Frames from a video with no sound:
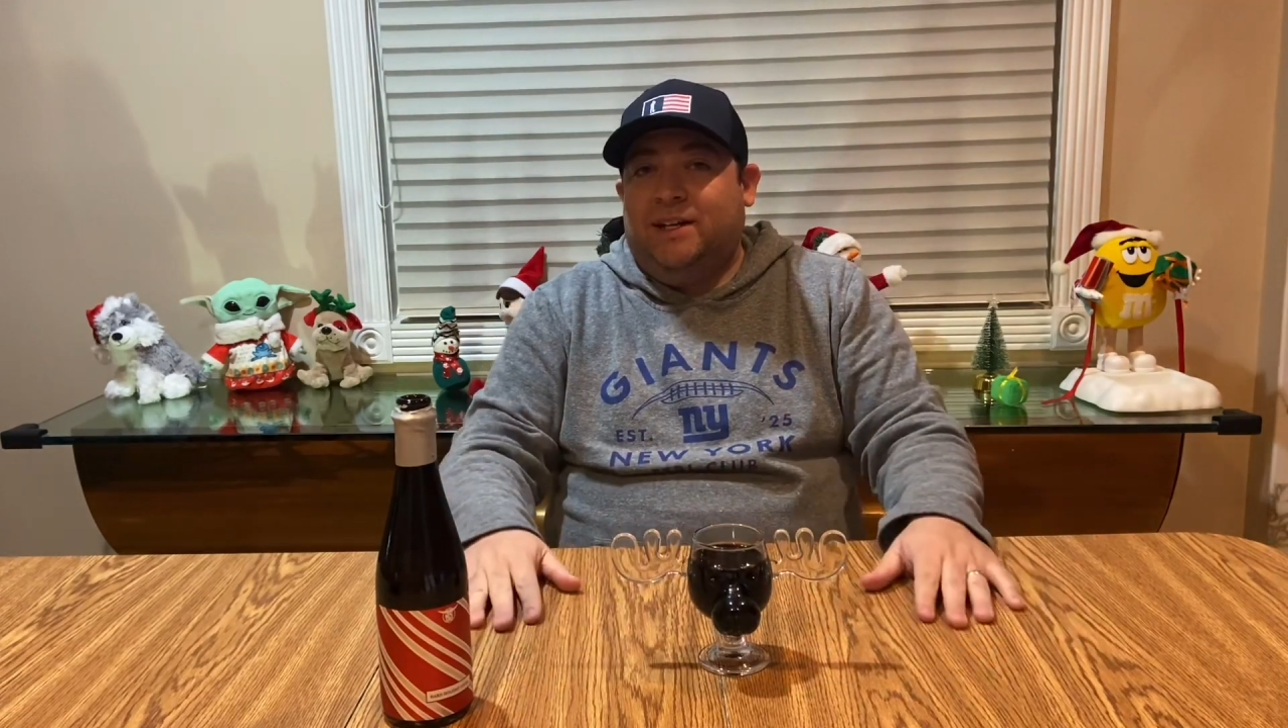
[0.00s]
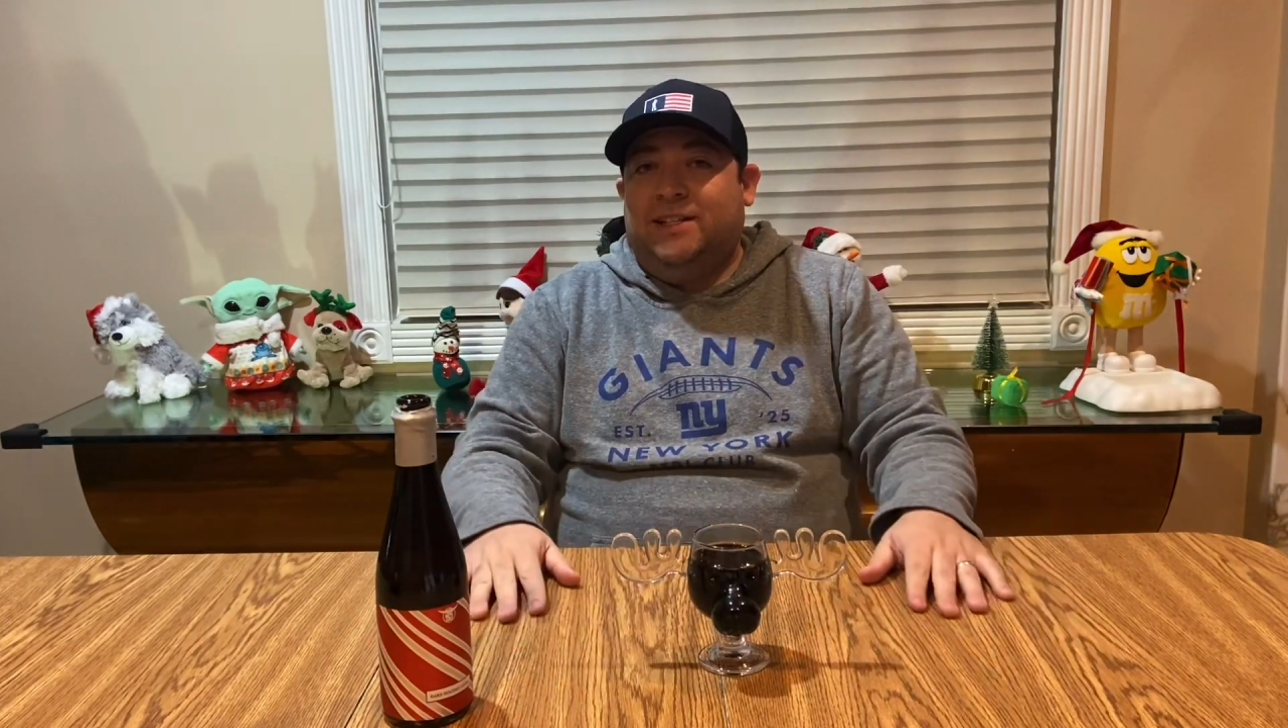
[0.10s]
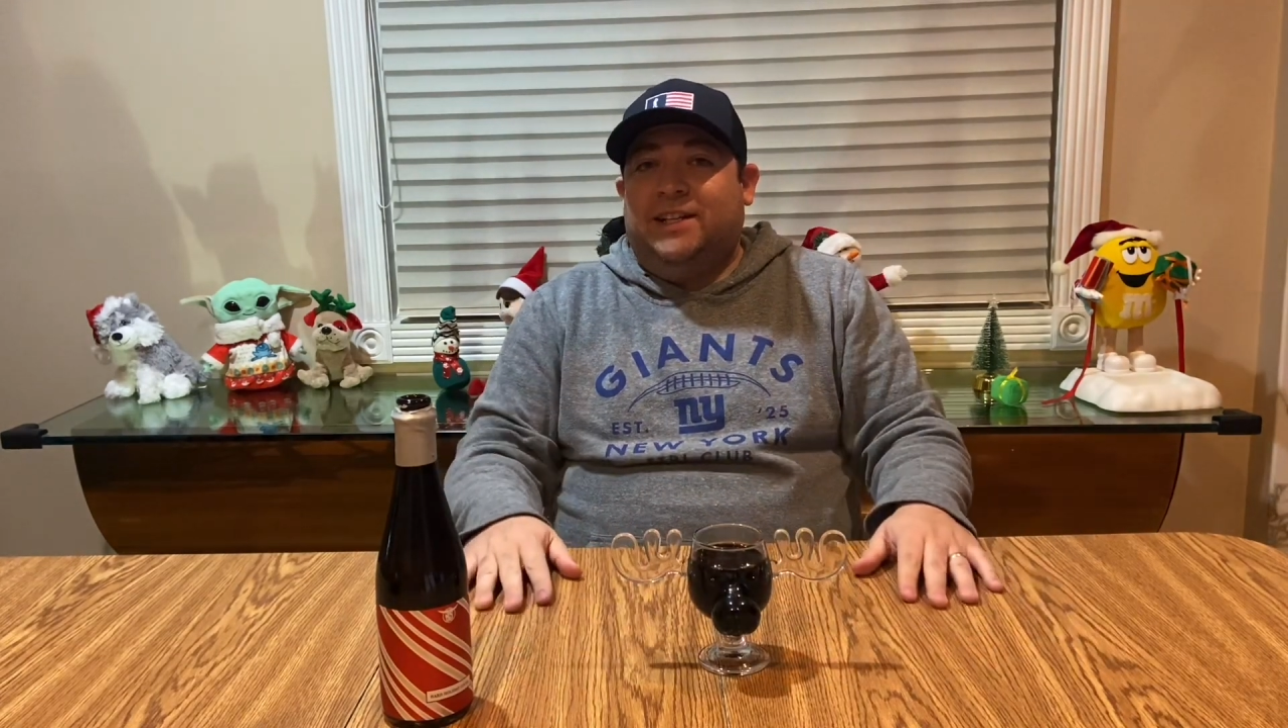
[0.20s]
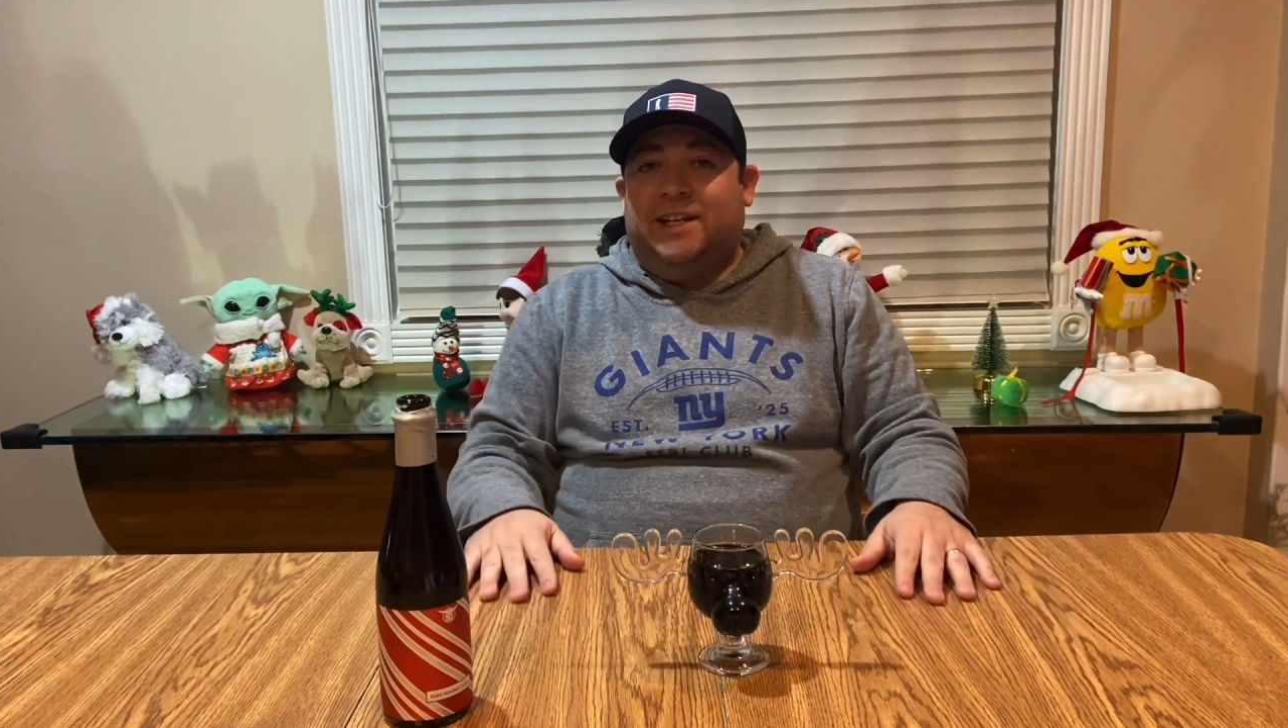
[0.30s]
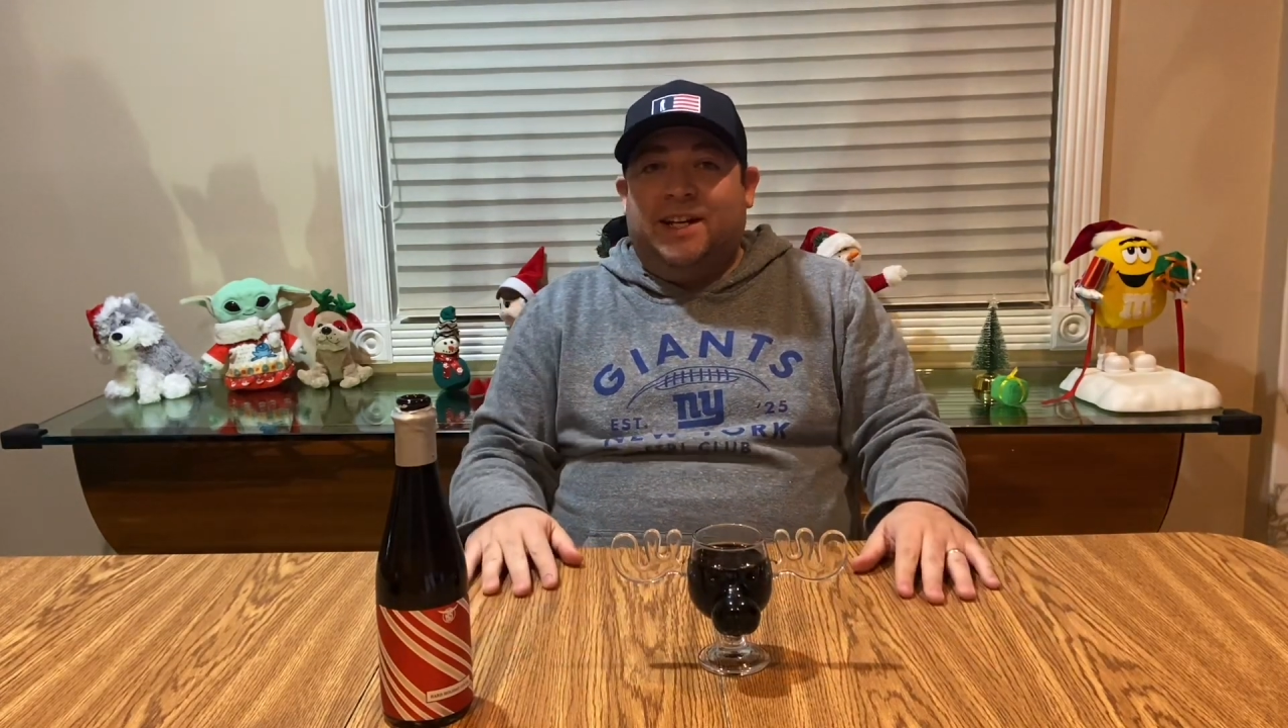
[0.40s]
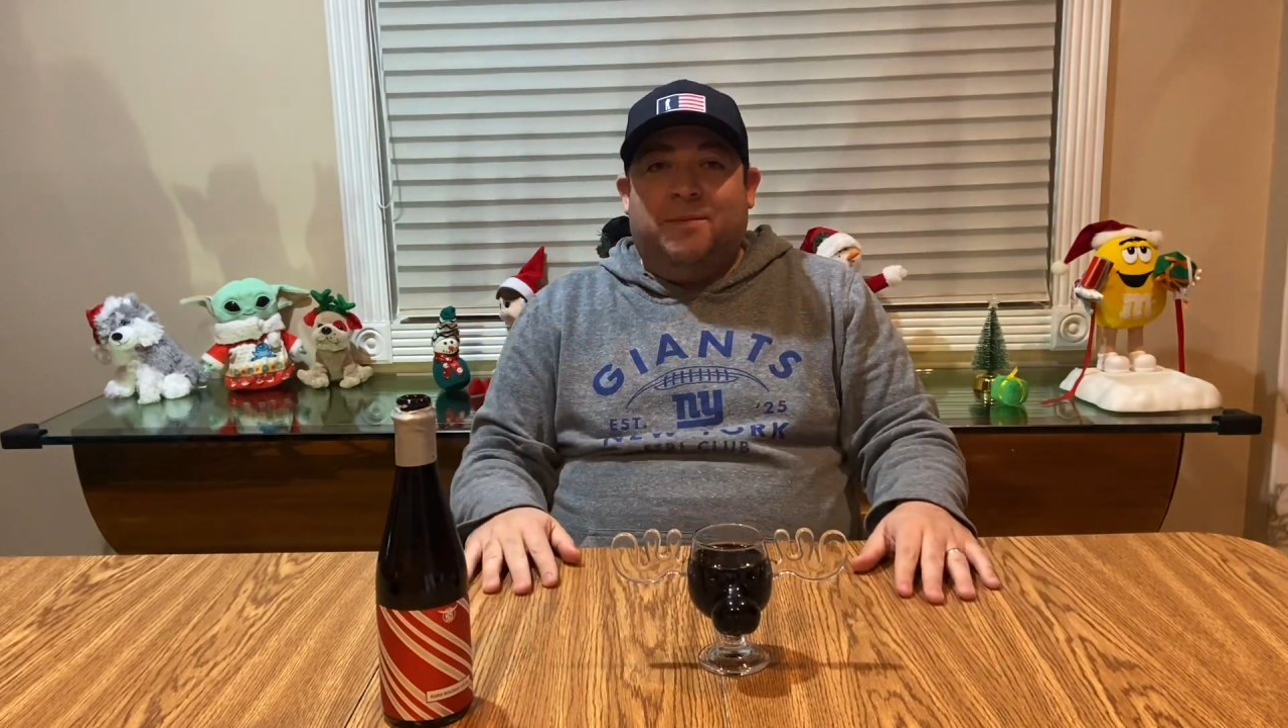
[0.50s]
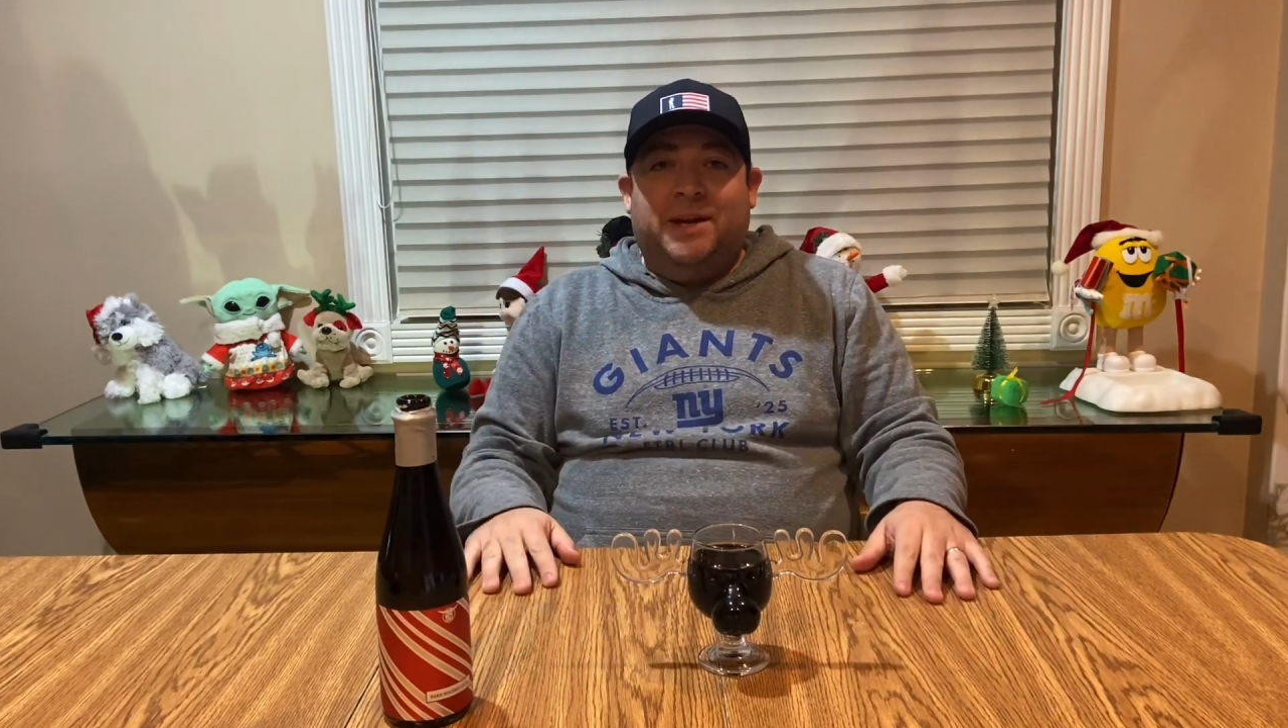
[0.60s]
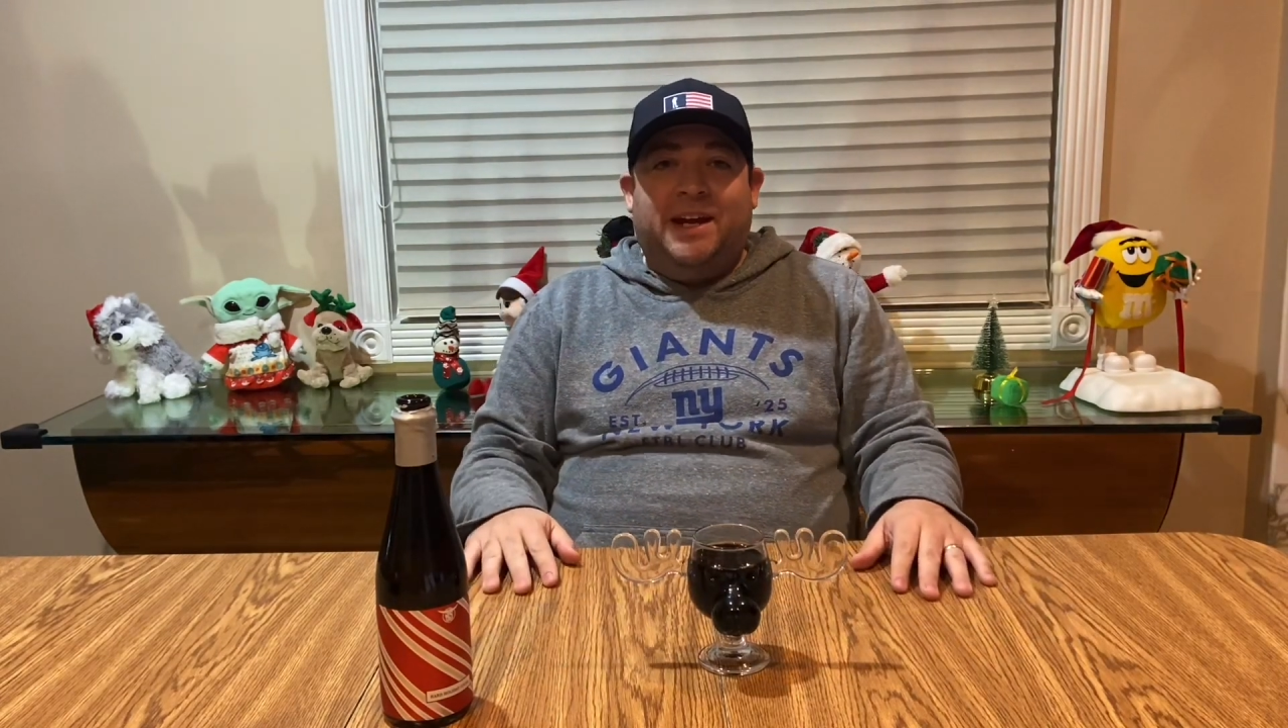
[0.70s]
He's gonna kill me.